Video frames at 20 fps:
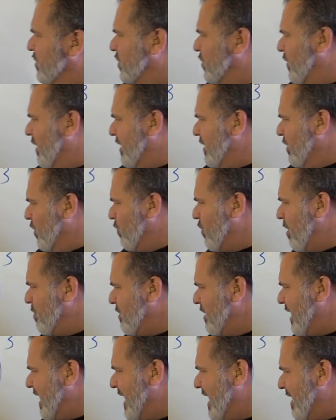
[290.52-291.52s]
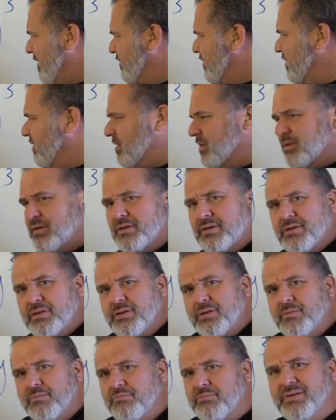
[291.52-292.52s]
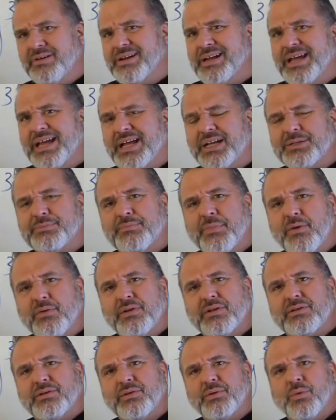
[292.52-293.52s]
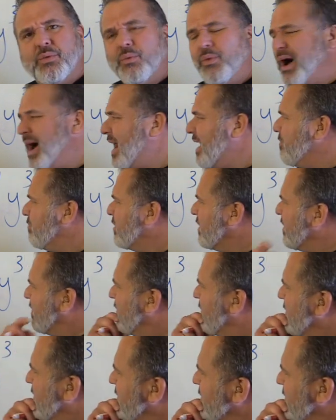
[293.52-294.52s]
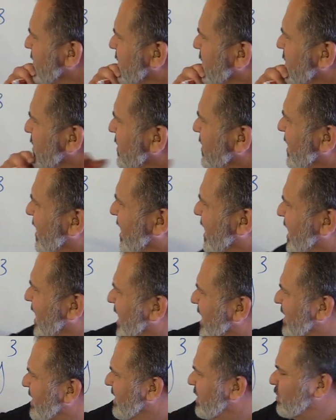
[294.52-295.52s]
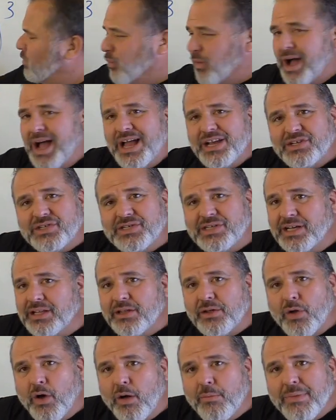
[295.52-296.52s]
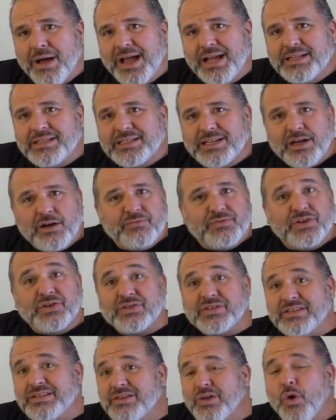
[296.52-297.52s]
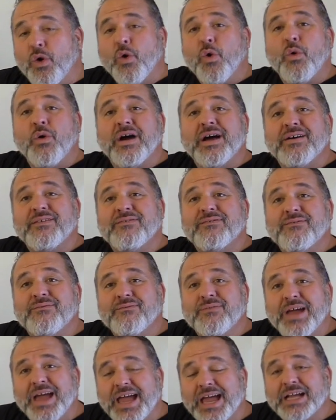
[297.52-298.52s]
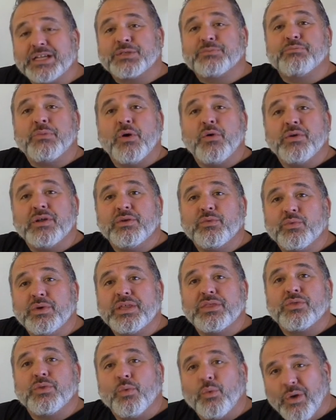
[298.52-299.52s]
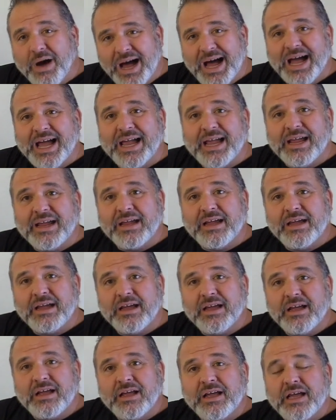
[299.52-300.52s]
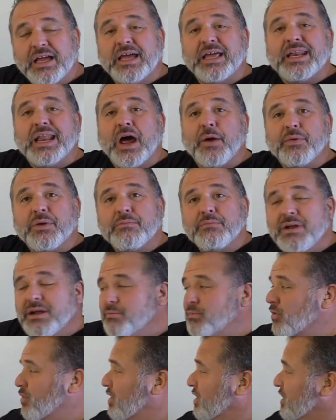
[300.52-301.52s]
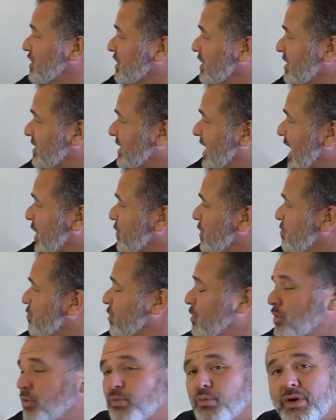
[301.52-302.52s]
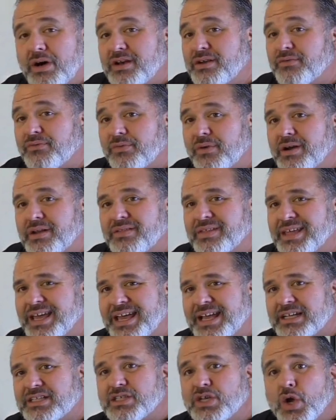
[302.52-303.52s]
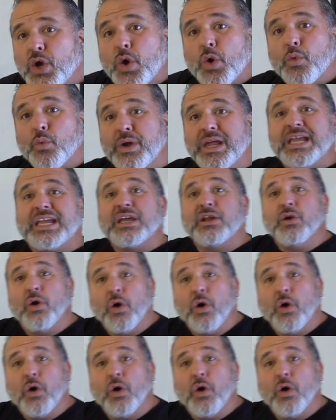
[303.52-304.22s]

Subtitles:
So I know I'm going to have to put an exponent to the y, but this y is chilling all by itself. There's no exponent with the y. Now remember, just like we put a 1 in front of the x, we can